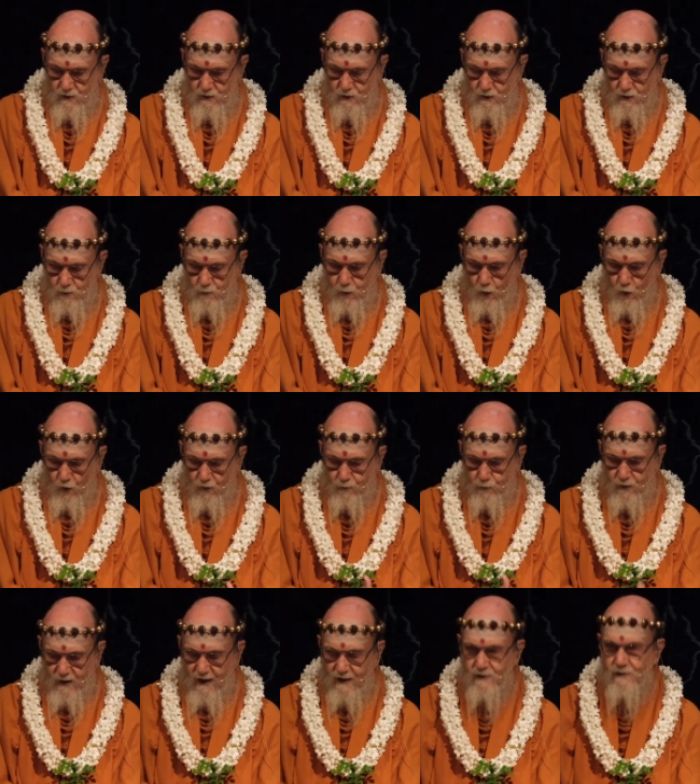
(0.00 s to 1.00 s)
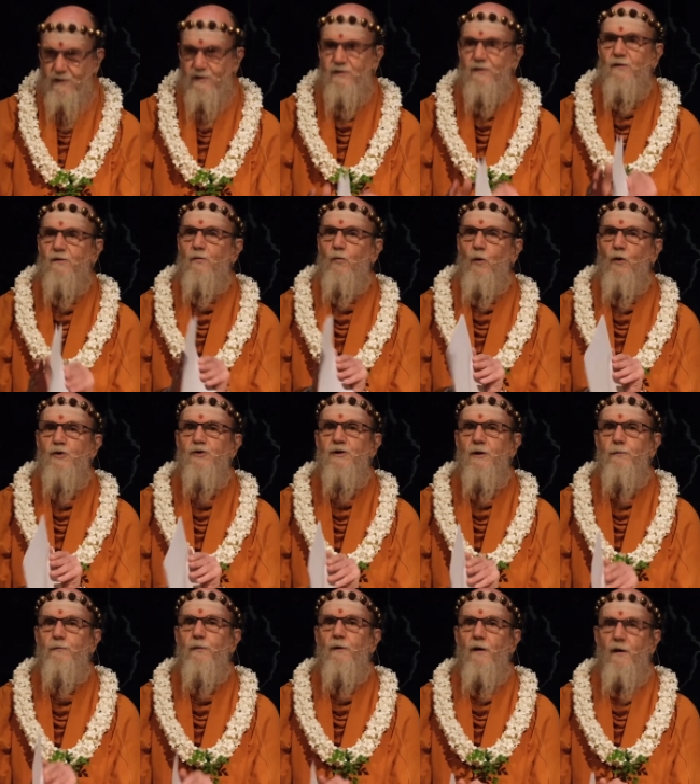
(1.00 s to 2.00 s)
to both practices,
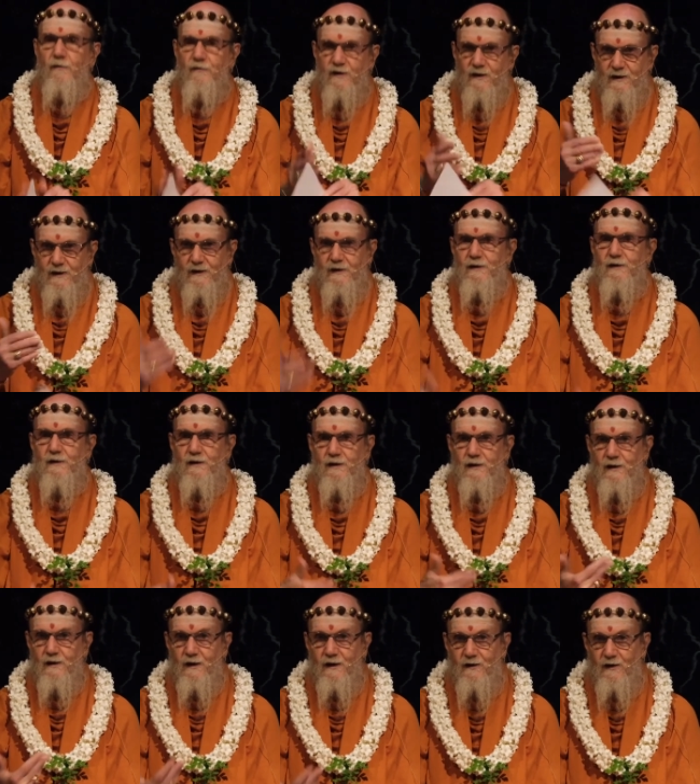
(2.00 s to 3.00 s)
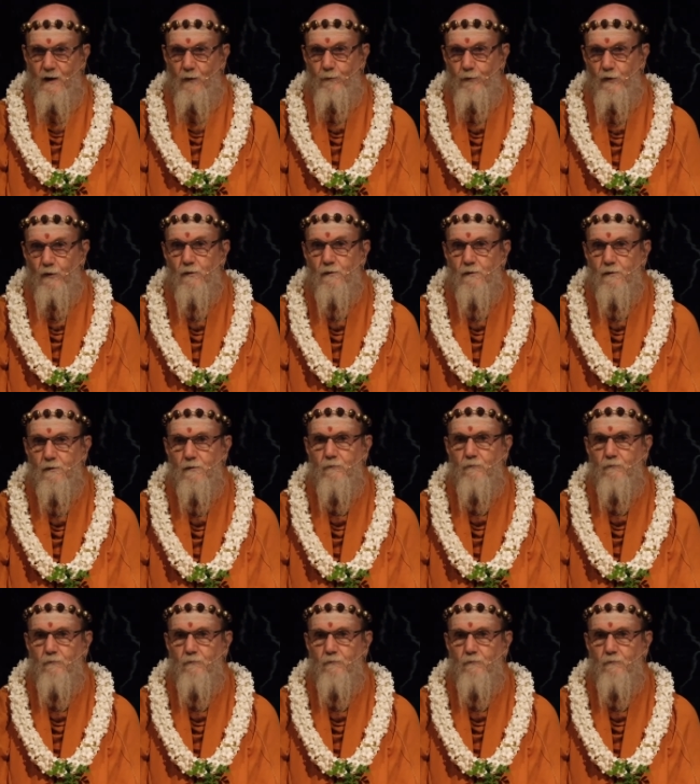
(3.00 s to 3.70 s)
worship of the deity in the temple,